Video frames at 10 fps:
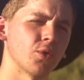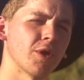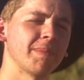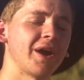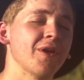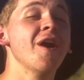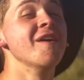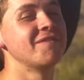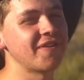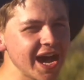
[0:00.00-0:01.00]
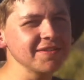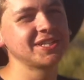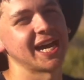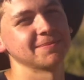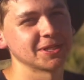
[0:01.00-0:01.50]
or about 5
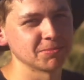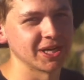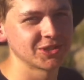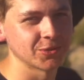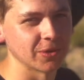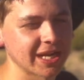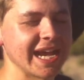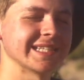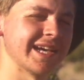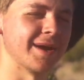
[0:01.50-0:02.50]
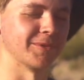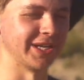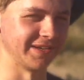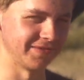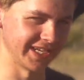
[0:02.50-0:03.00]
times as much torque as the Hummer
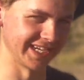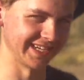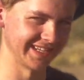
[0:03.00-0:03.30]
EV.